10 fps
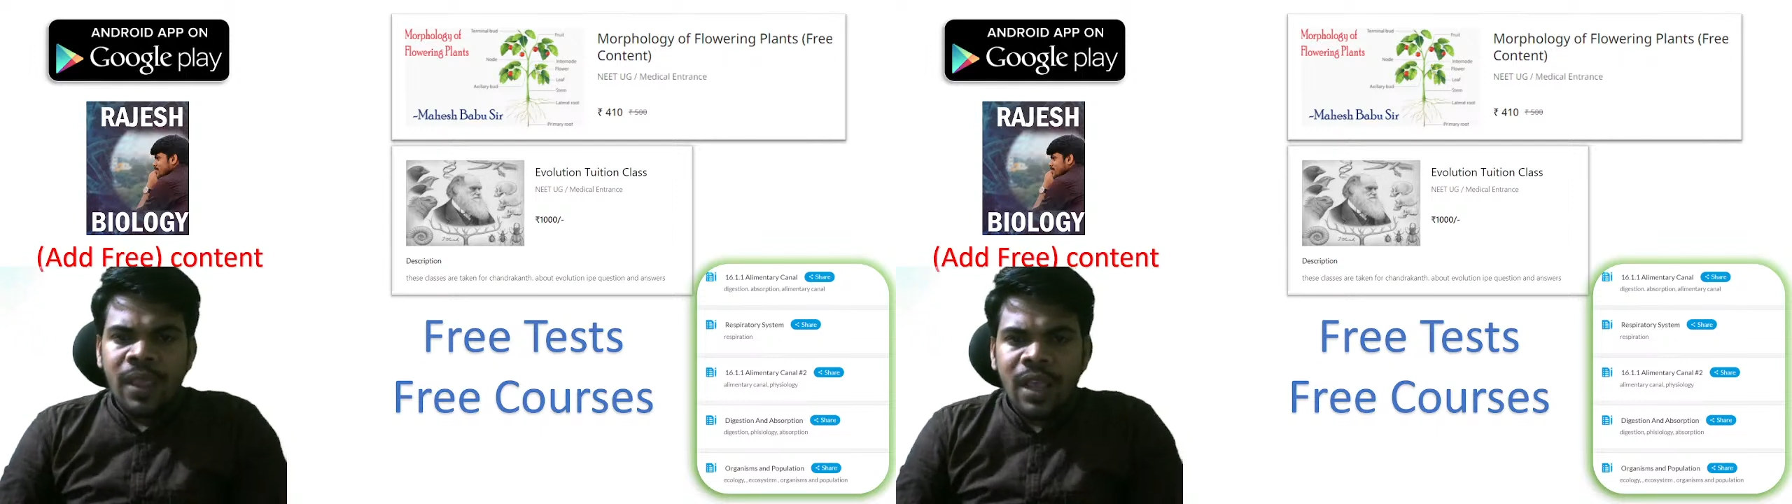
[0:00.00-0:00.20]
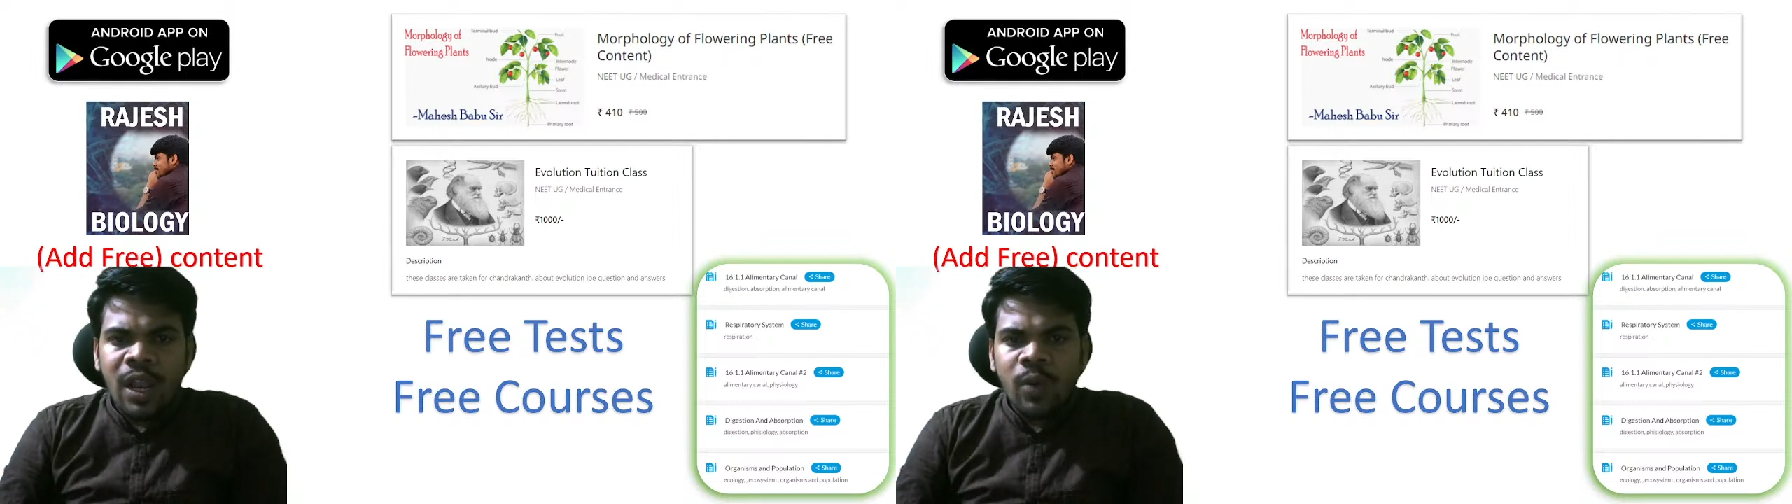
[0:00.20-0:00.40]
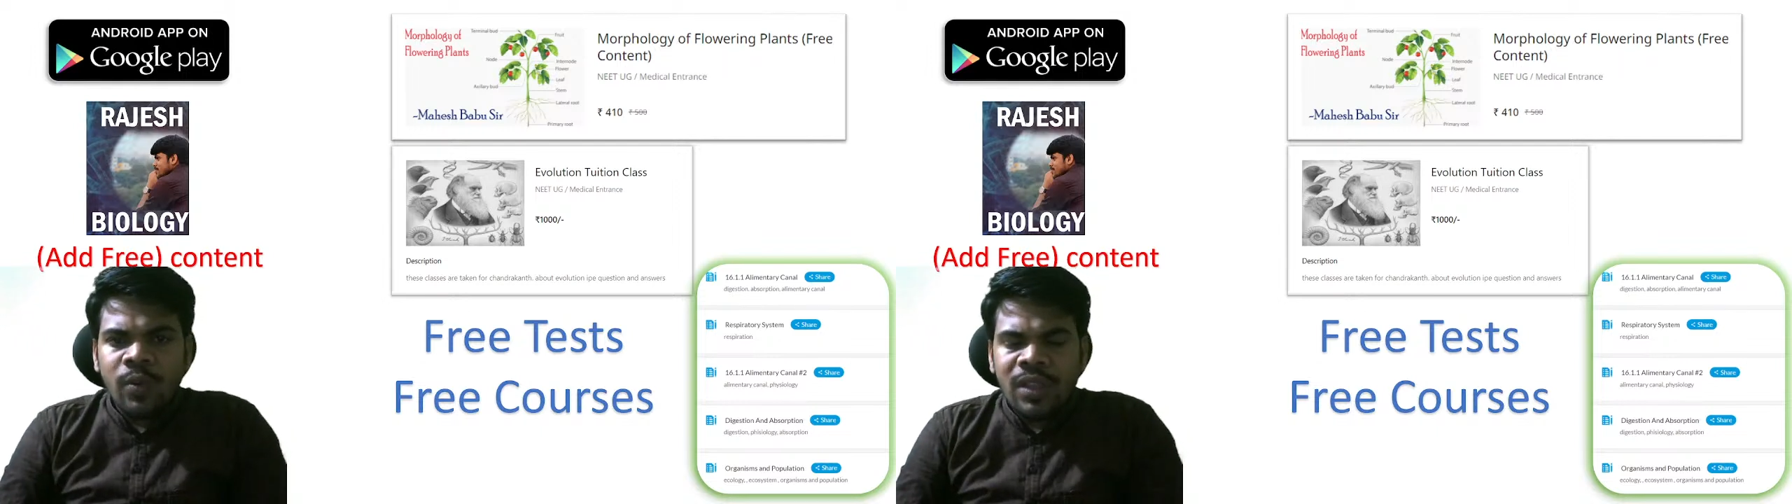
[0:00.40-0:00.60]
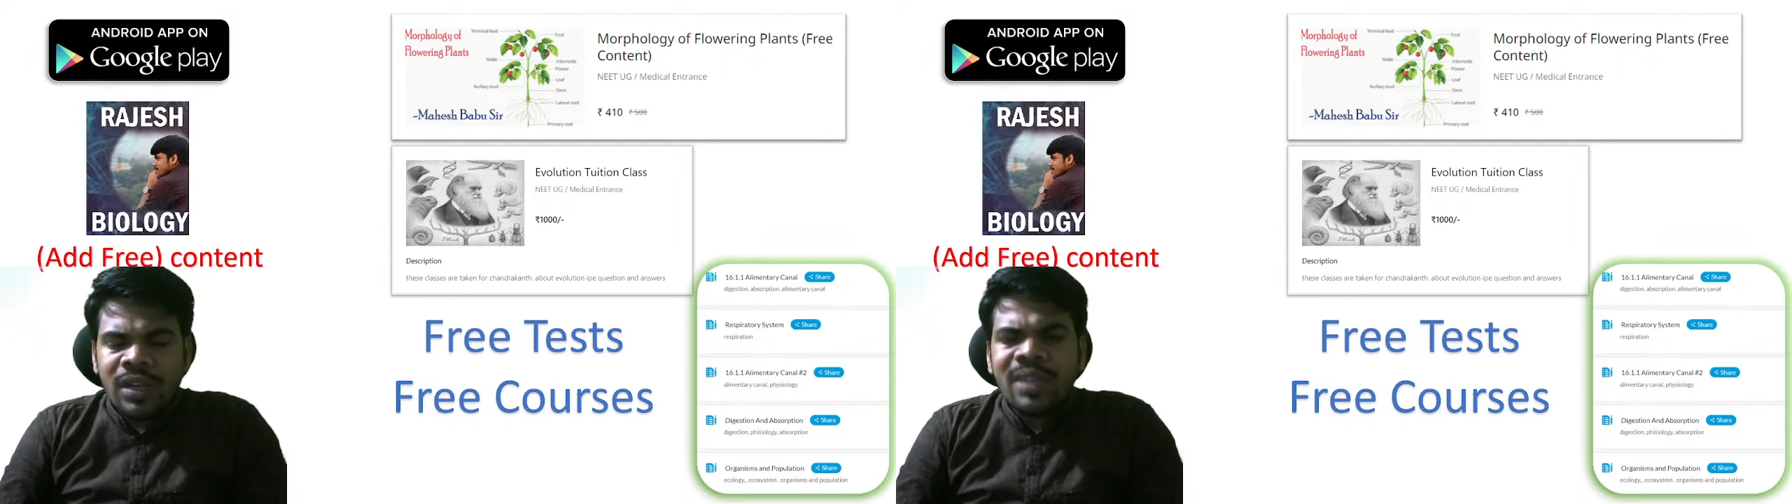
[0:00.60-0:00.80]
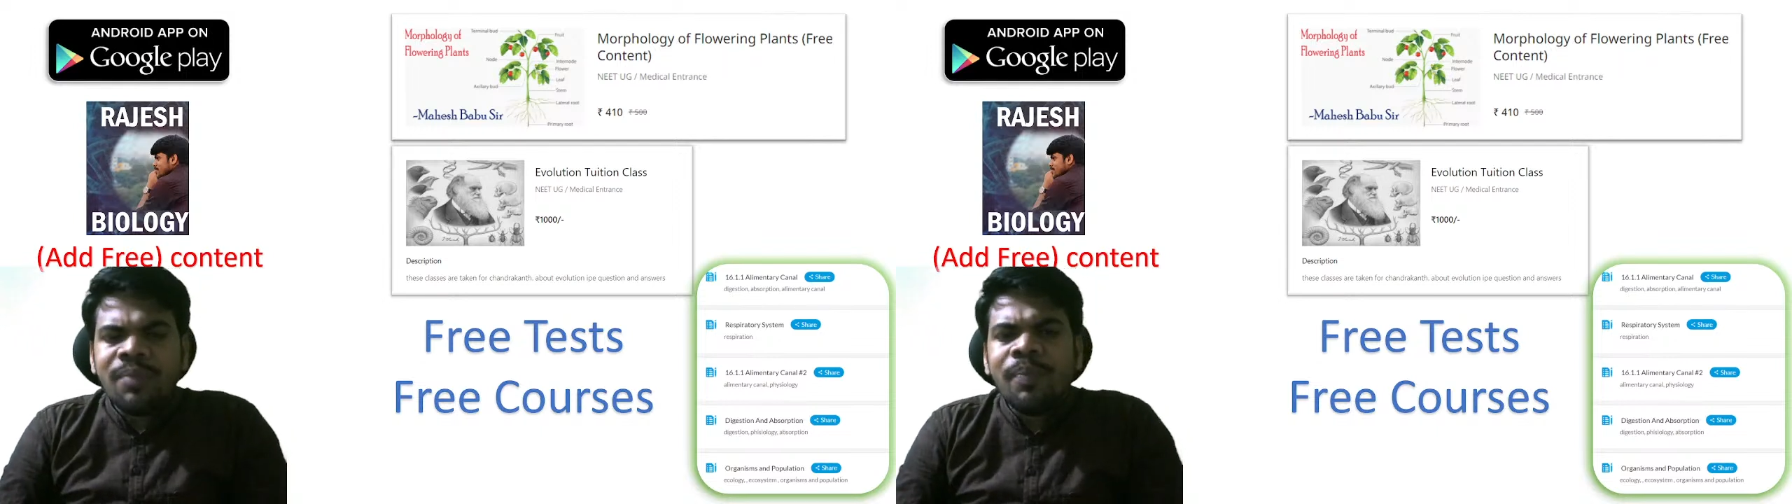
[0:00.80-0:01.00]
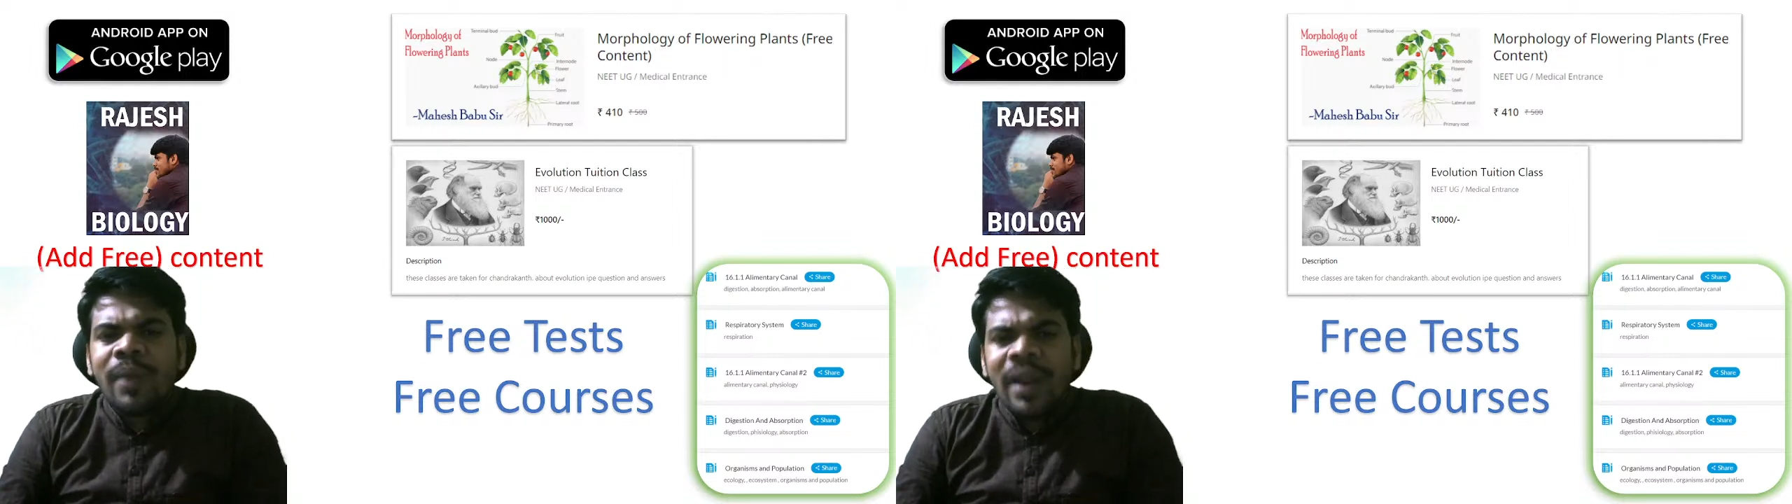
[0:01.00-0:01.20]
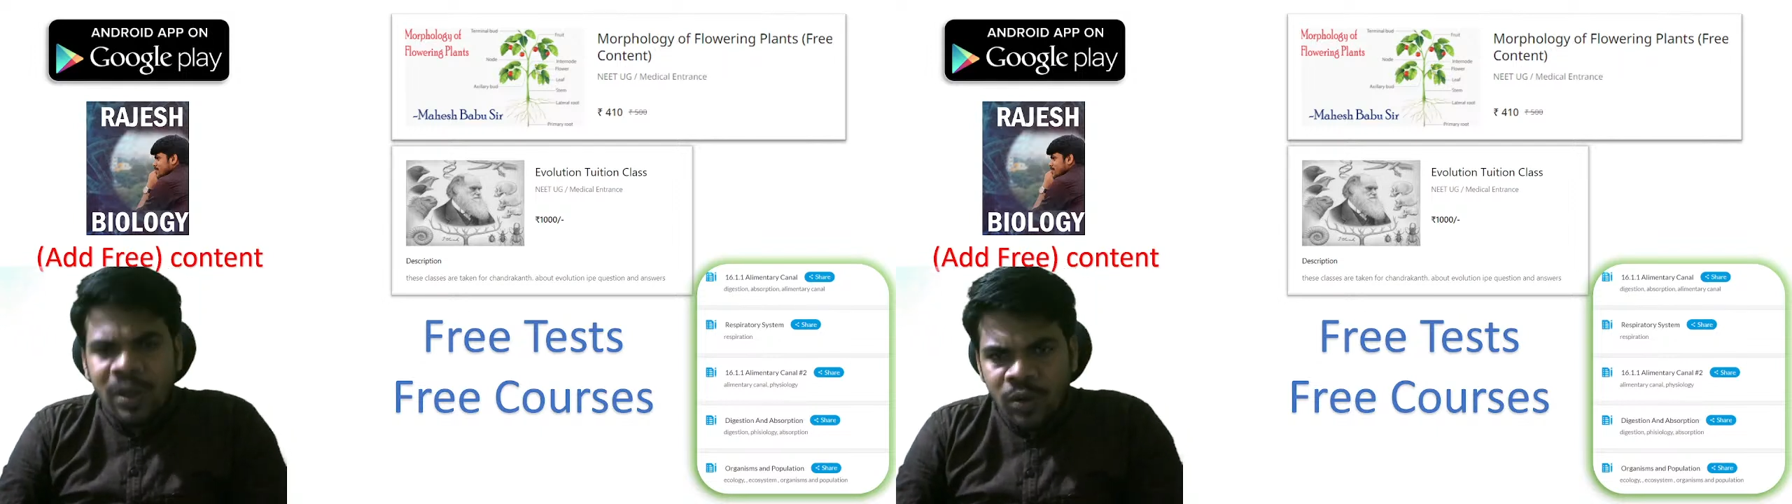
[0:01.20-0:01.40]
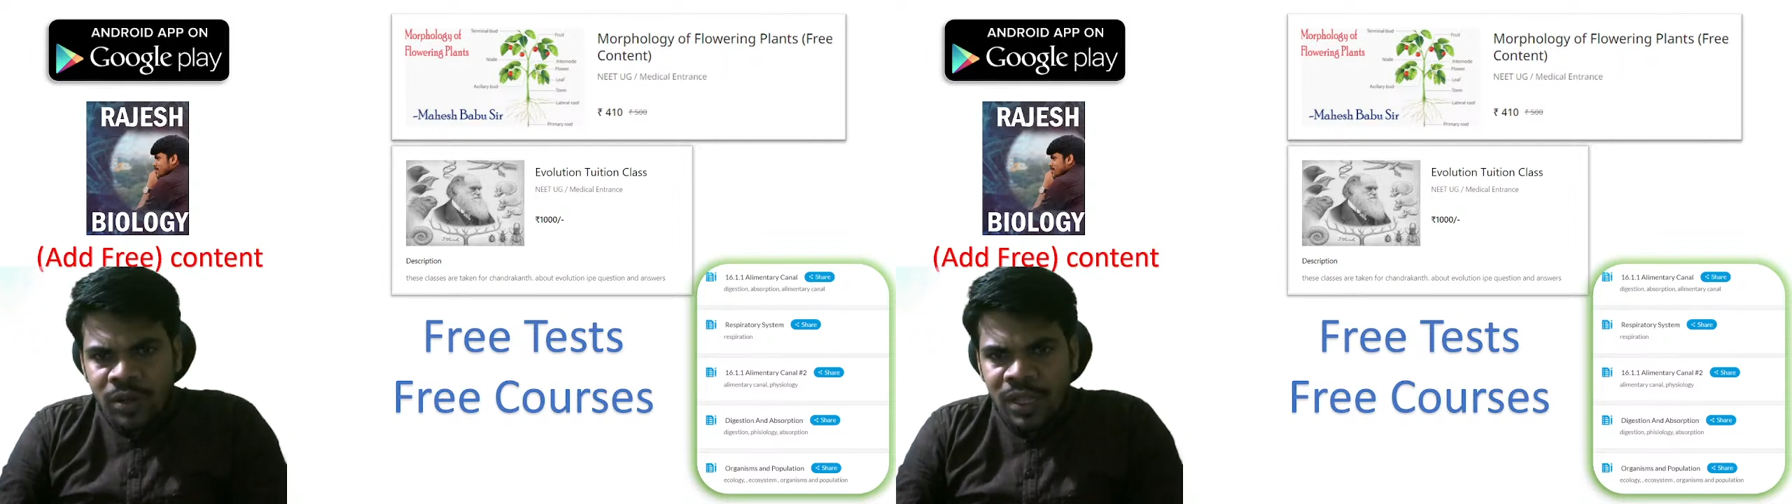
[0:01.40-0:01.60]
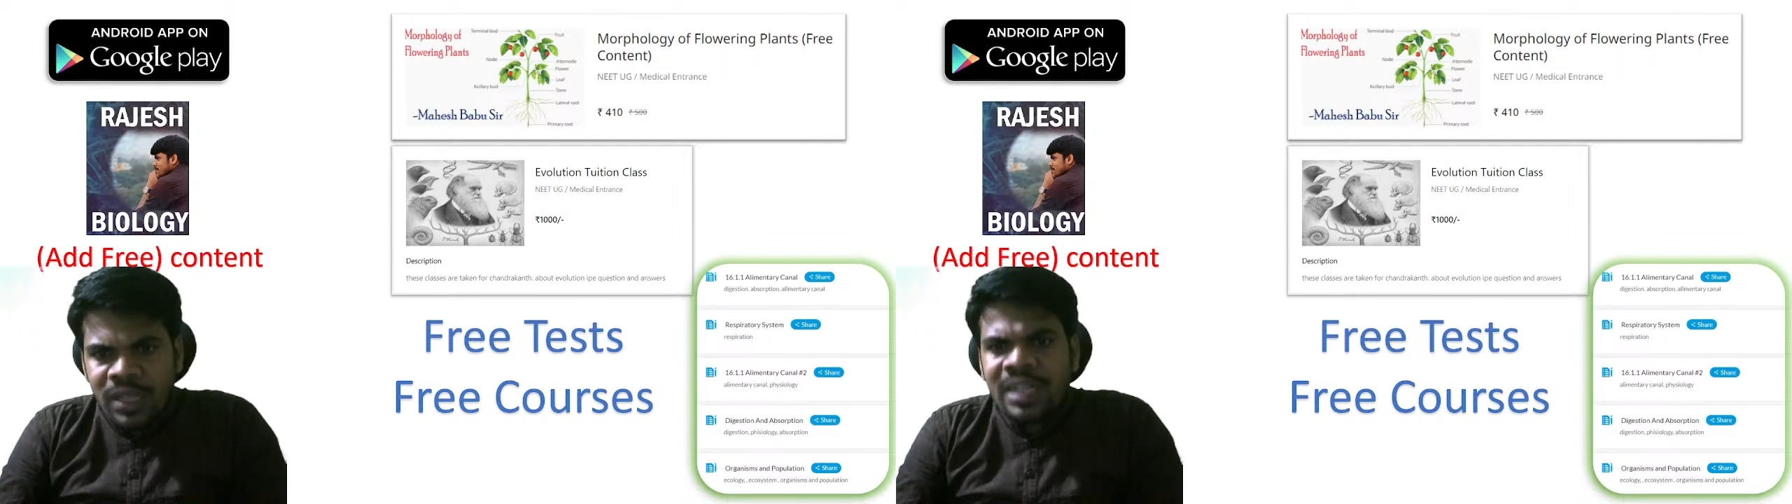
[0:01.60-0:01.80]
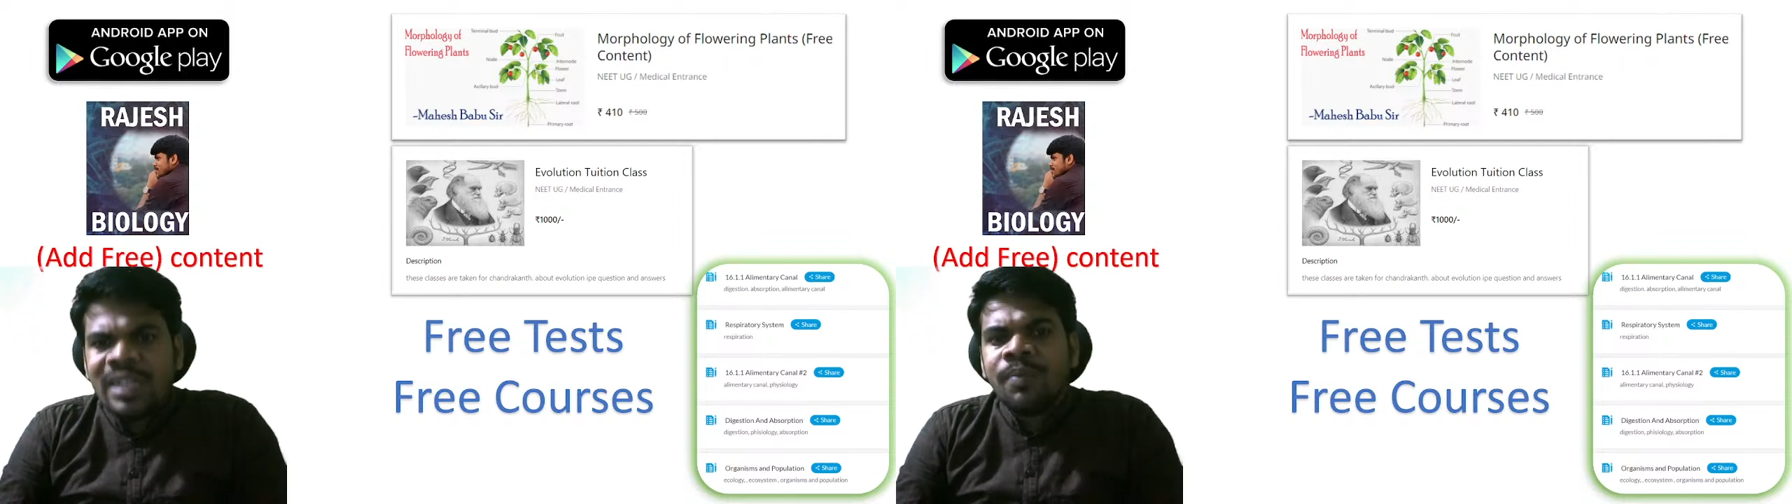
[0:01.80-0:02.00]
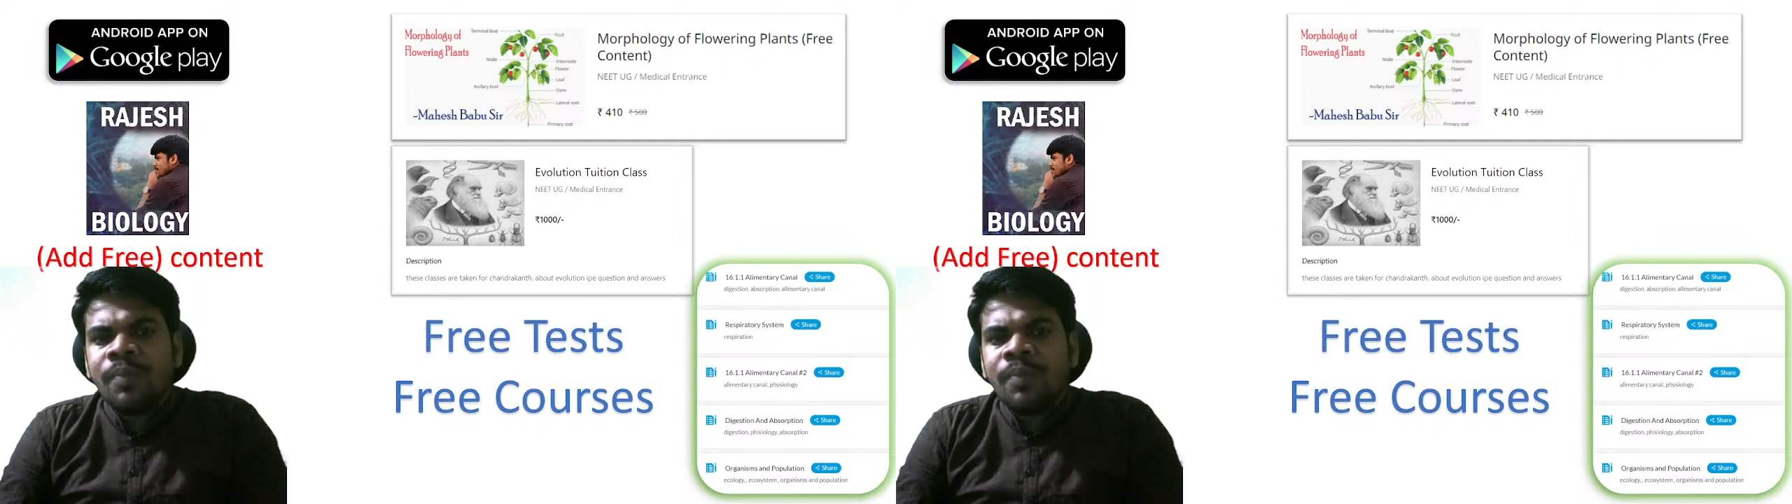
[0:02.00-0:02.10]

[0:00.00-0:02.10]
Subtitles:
Along with that, some paid courses and some